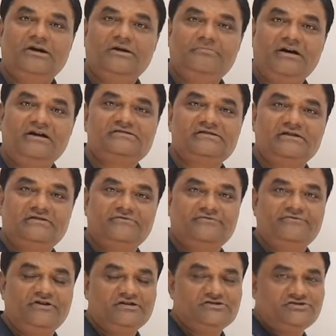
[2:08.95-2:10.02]
by passing
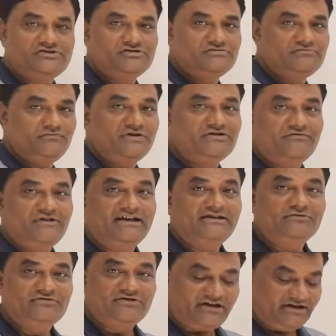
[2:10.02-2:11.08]
function with
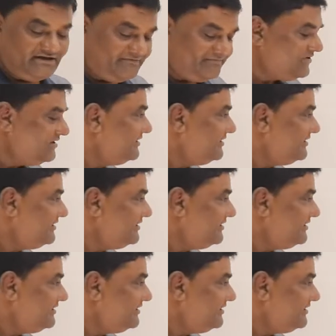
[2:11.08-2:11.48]
value 3.